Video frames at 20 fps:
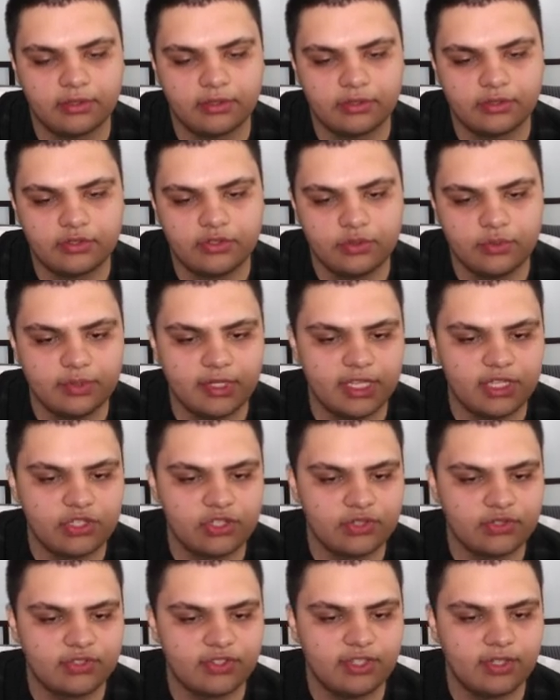two
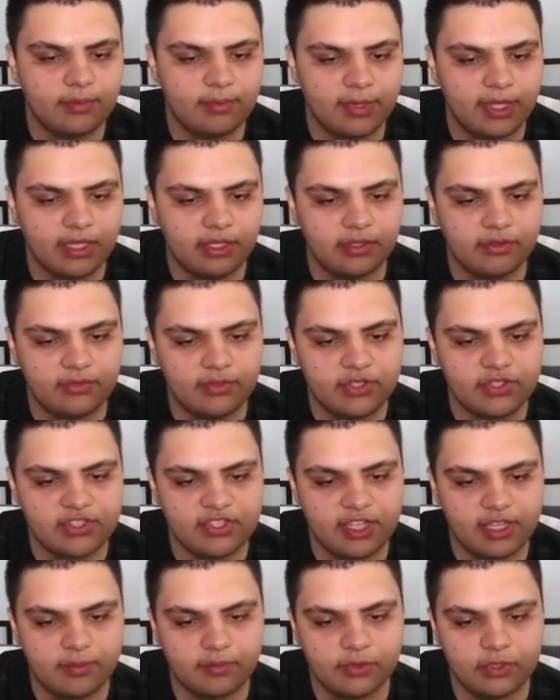nations can make of the
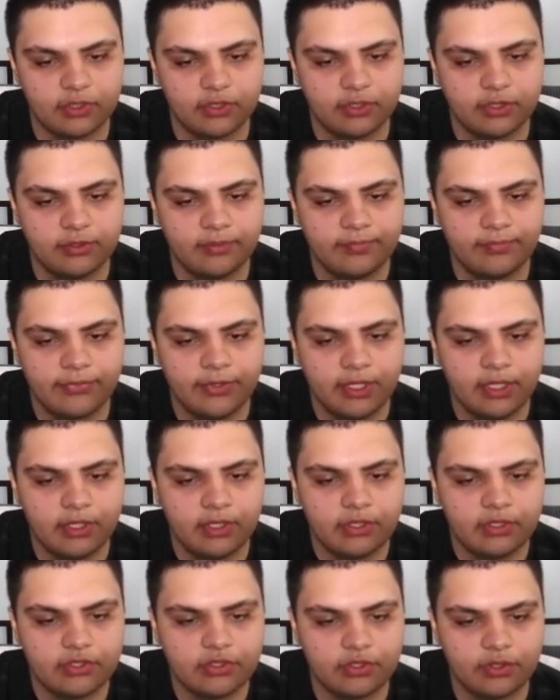same good.
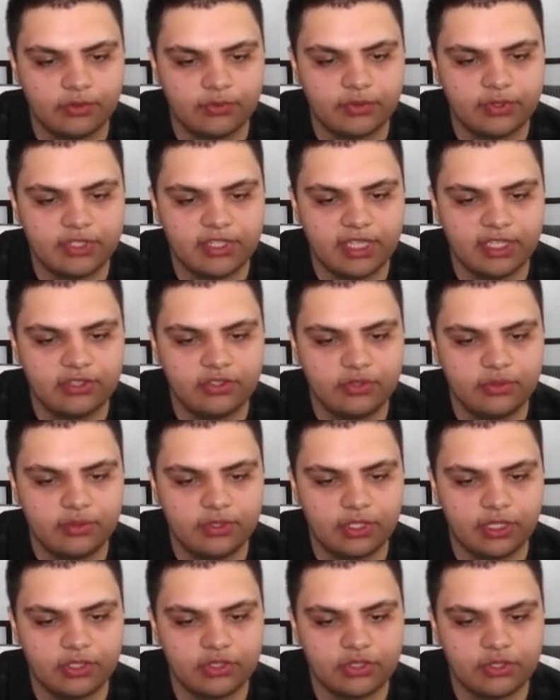So if we take two
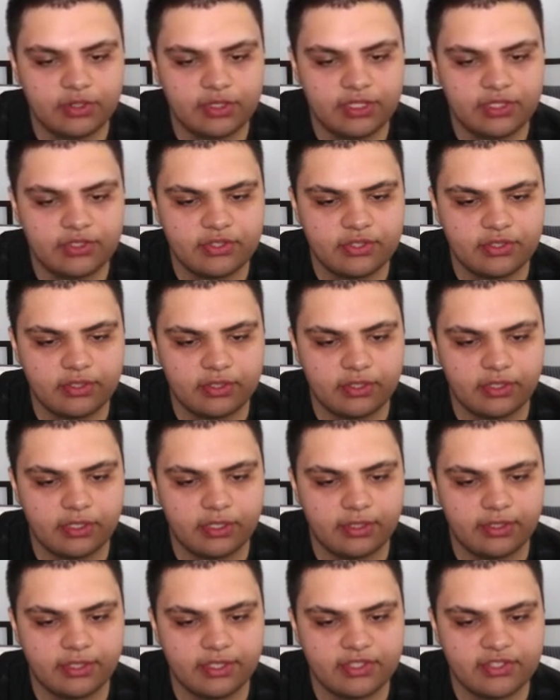countries,
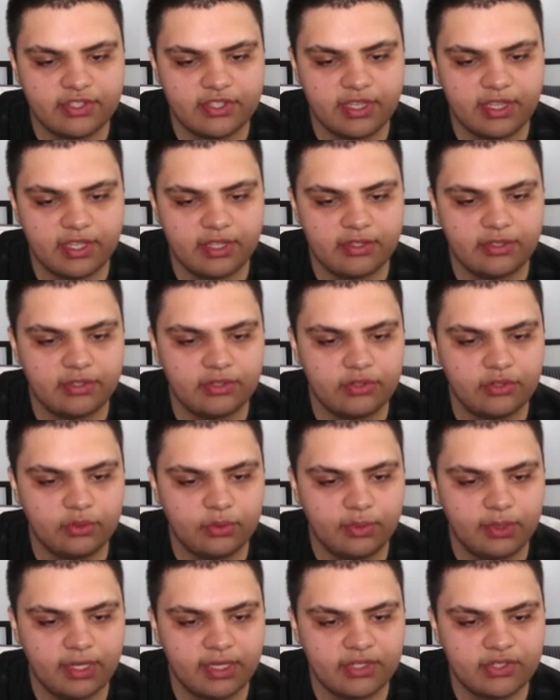let's say the
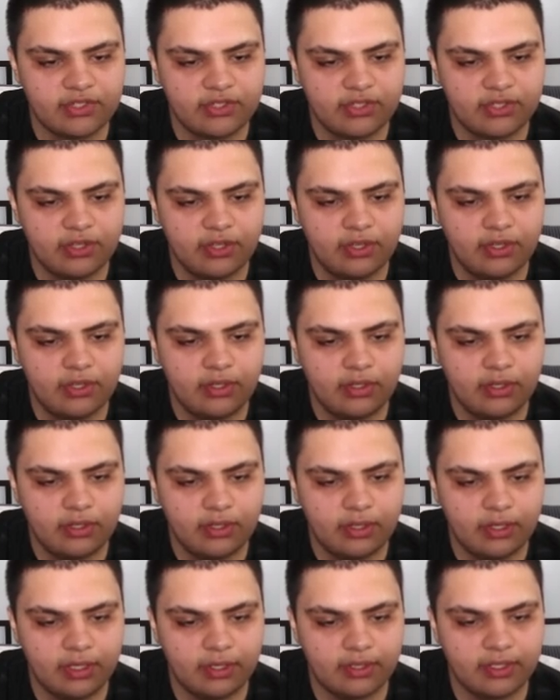US
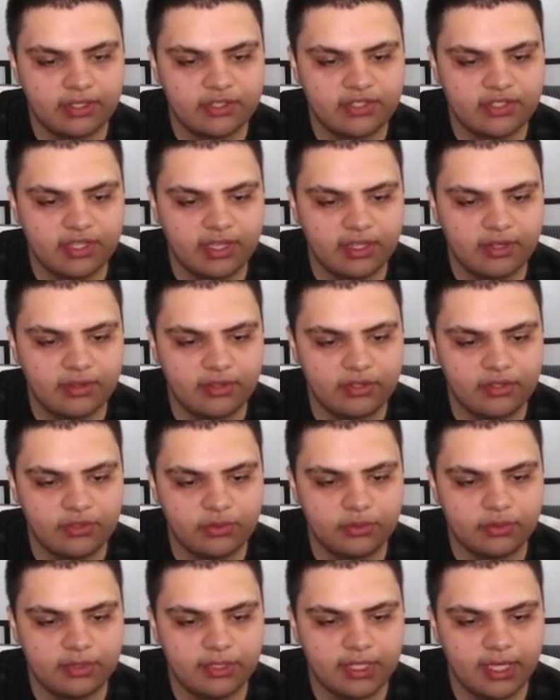and let's say the
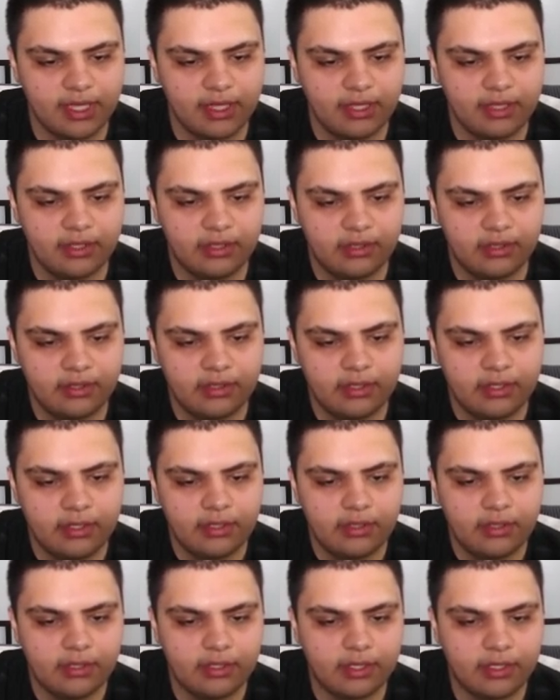UK,
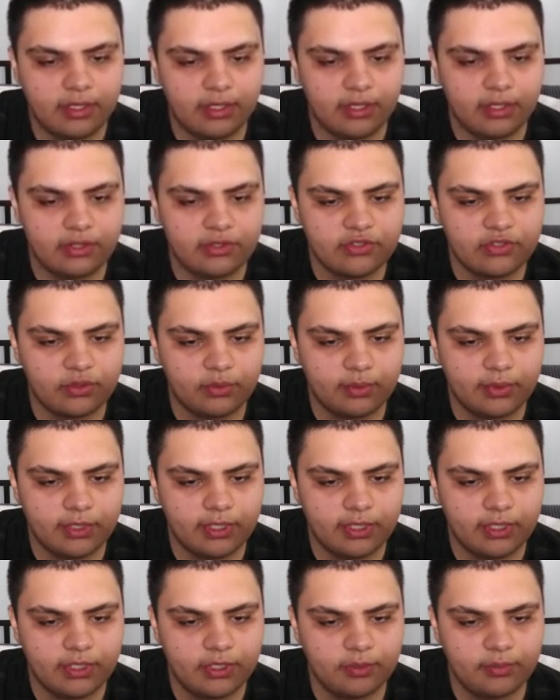and so we're
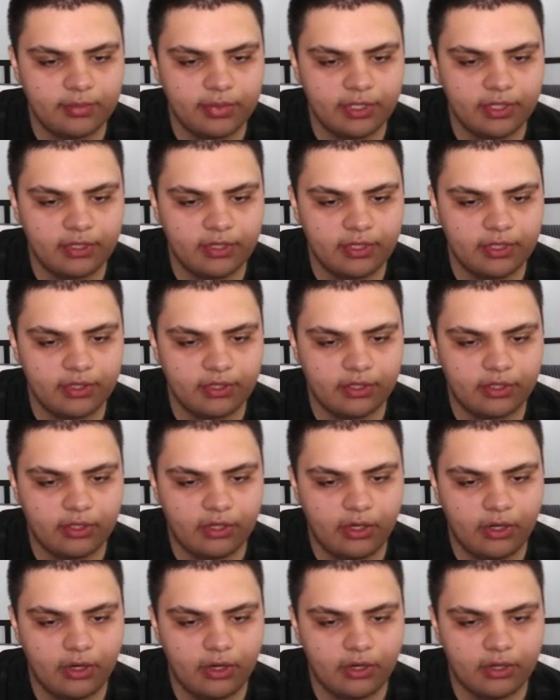going to compare here
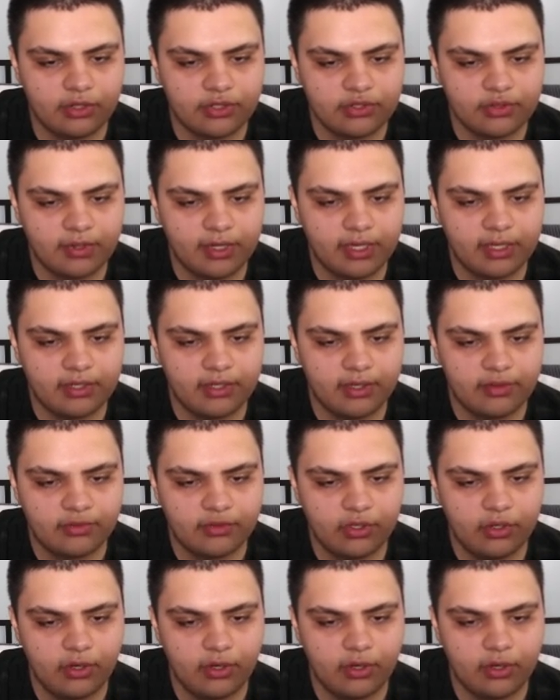cars, right? You have
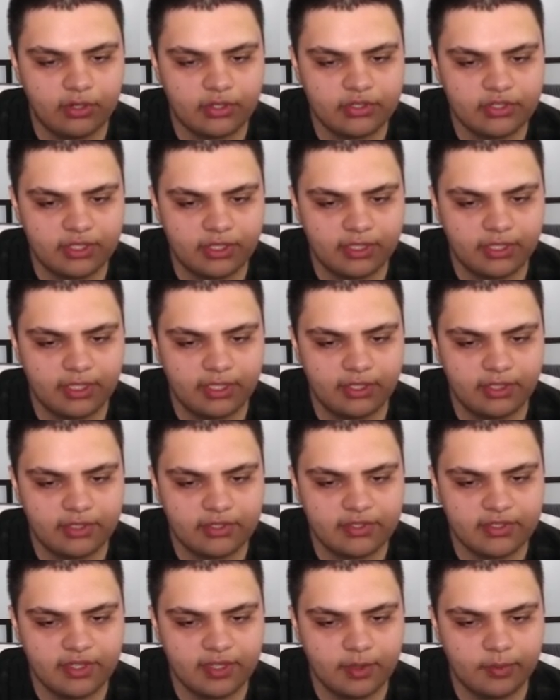cars, and then
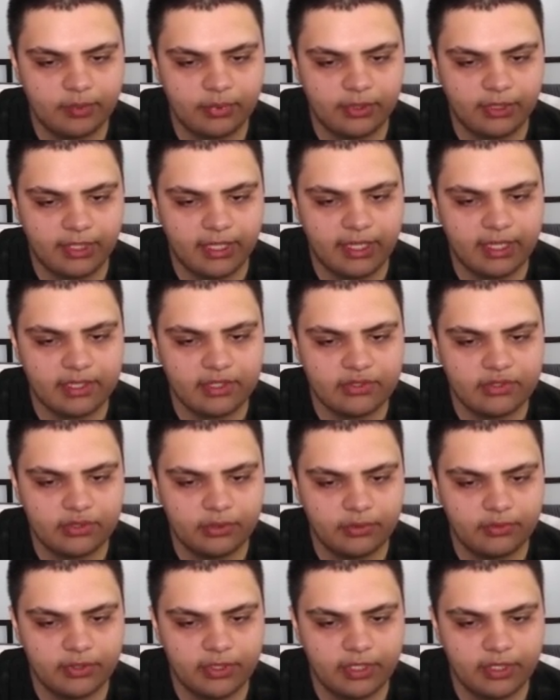let's say planes
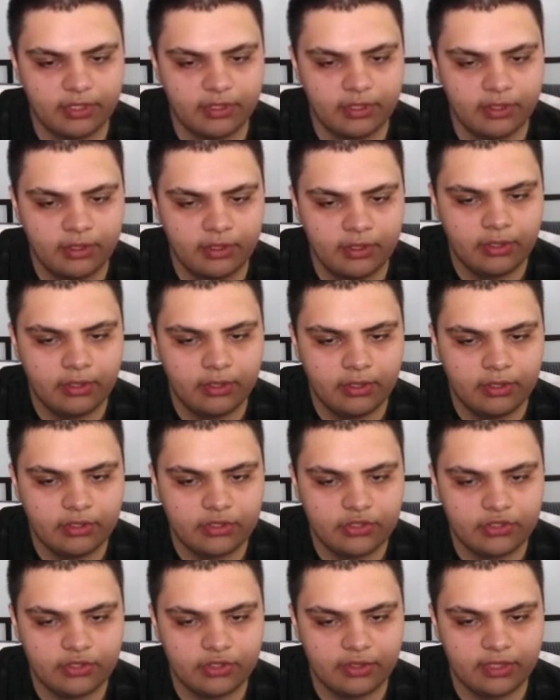over here.
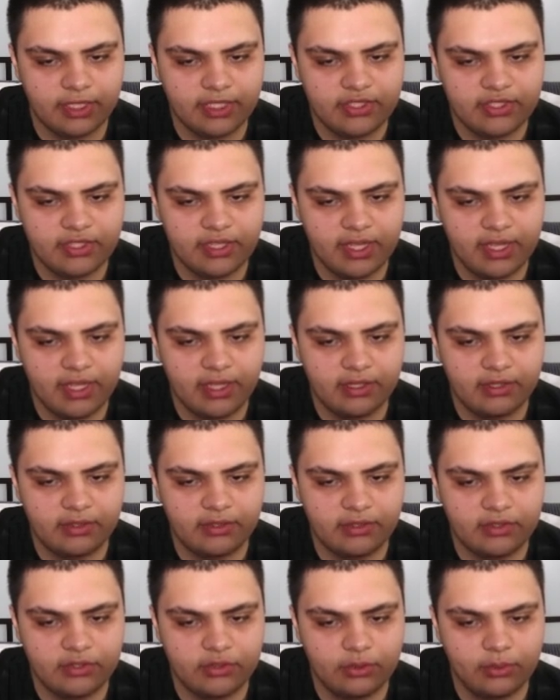So let's say
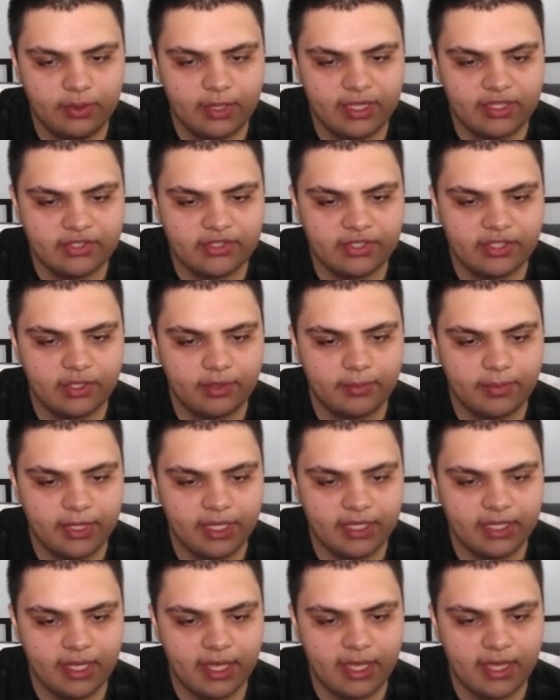the US can
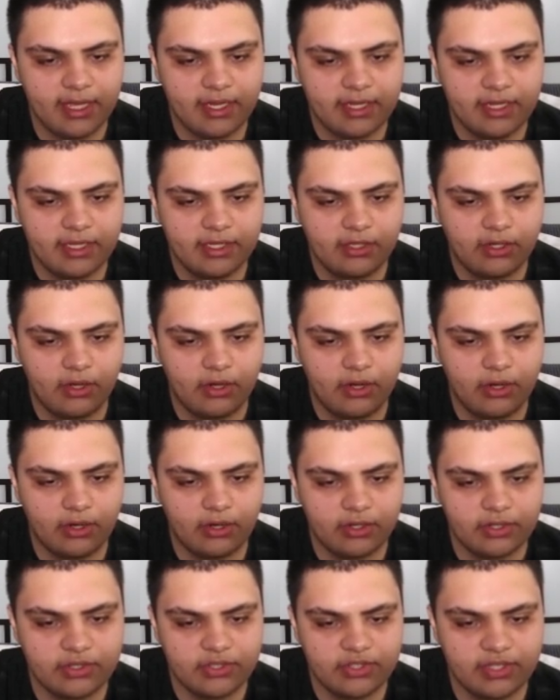make 80
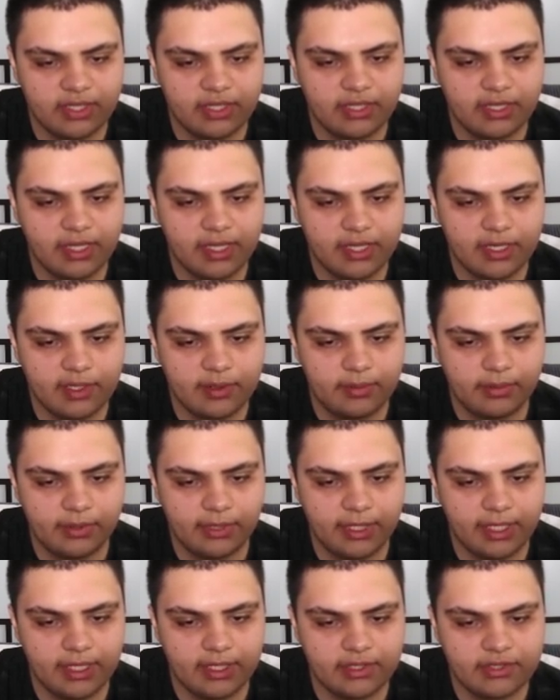cars and 80
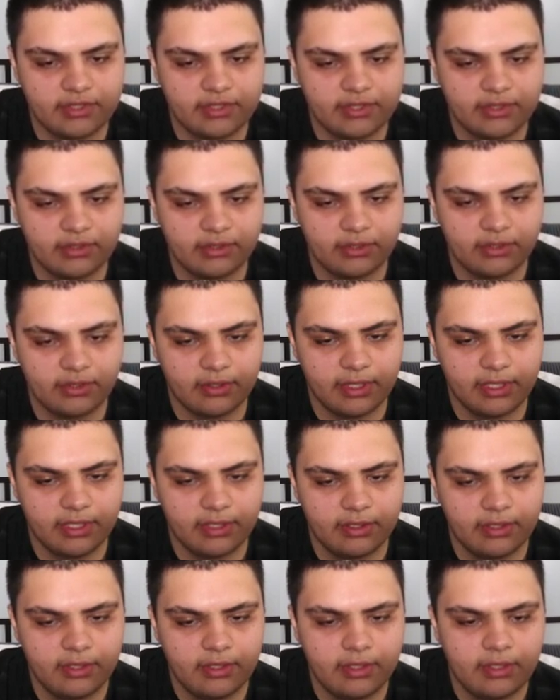planes, all right?
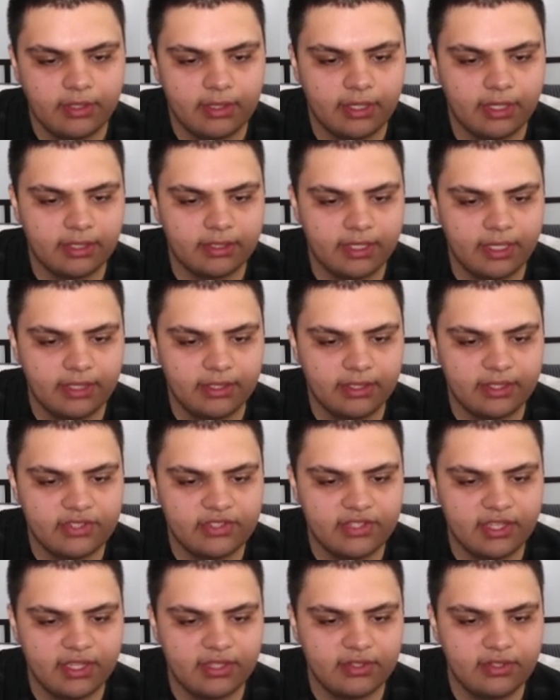And then let's
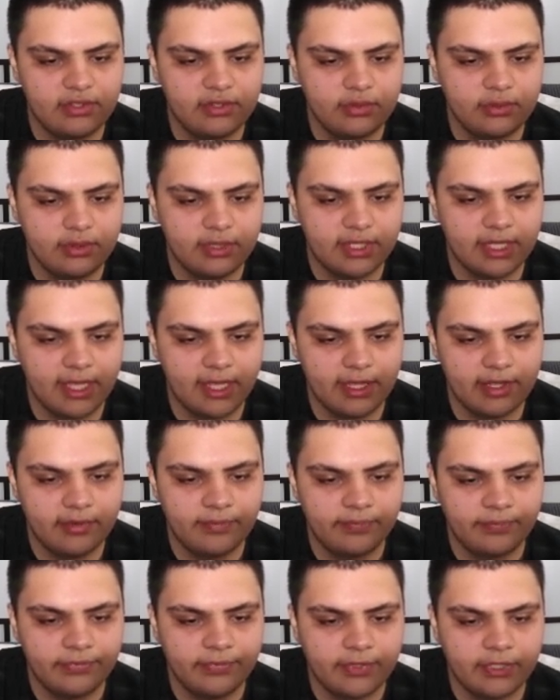say the UK
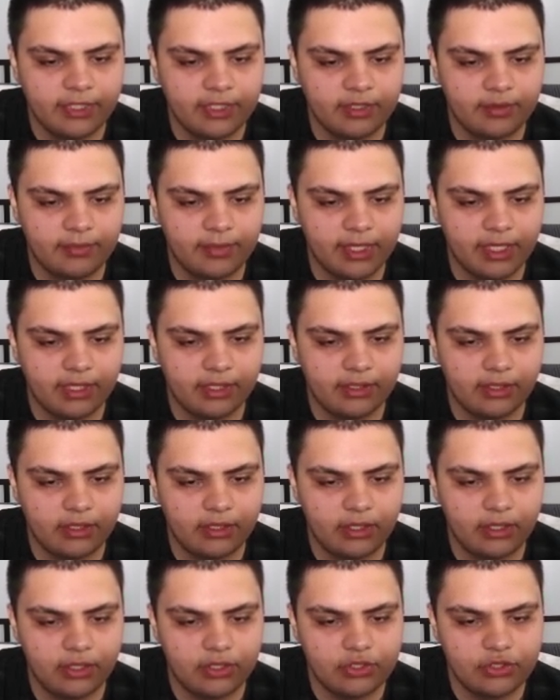can make
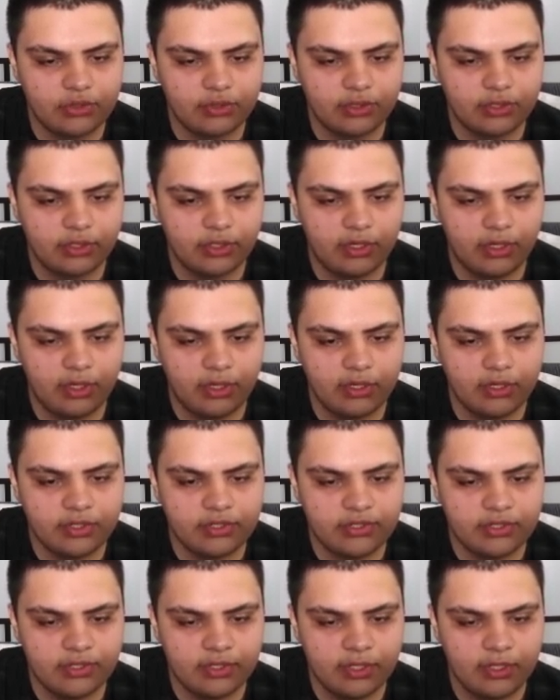100 cars,